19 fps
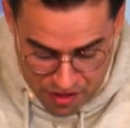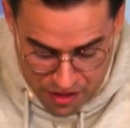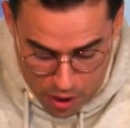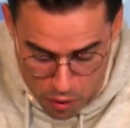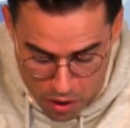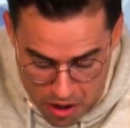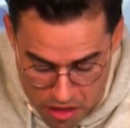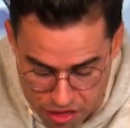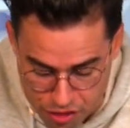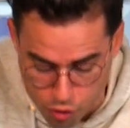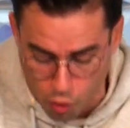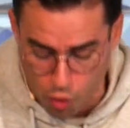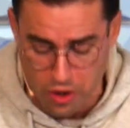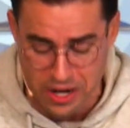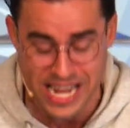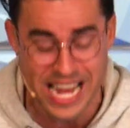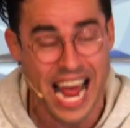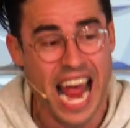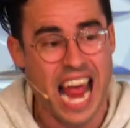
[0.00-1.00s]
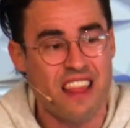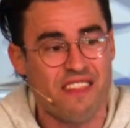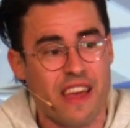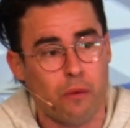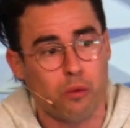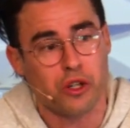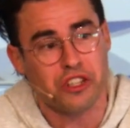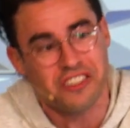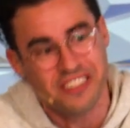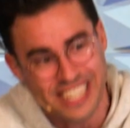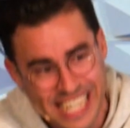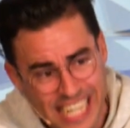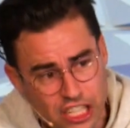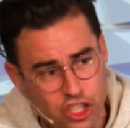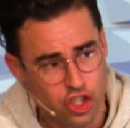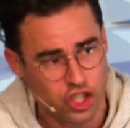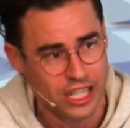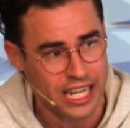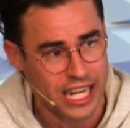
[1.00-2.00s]
their authority and they were
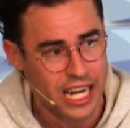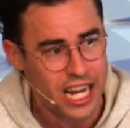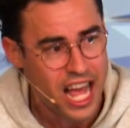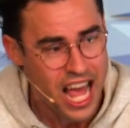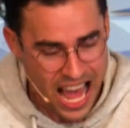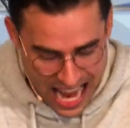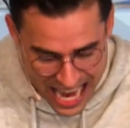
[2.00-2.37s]
teaching